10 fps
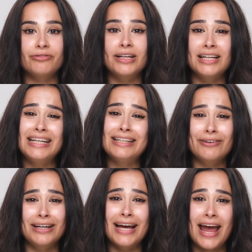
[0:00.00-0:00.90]

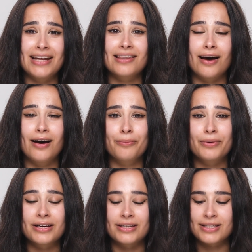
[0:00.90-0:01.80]
really hate that
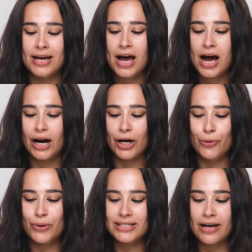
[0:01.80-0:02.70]
because I
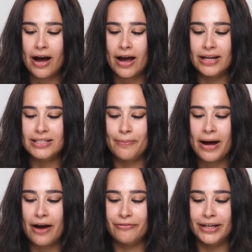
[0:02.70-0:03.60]
always end up
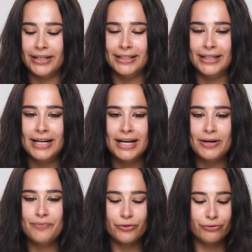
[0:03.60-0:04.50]
having
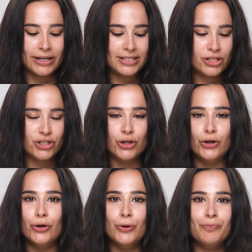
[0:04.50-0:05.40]

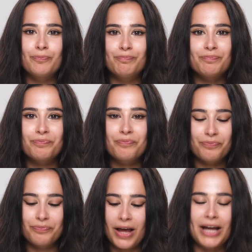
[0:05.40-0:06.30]
residue
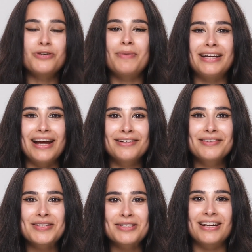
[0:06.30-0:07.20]
under my
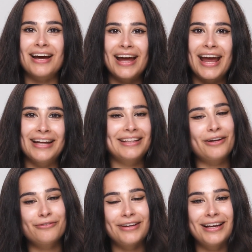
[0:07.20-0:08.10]
nails and I hate
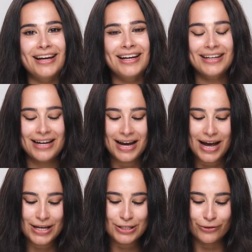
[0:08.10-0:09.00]
that feeling.
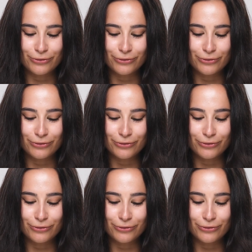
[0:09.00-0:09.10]
So I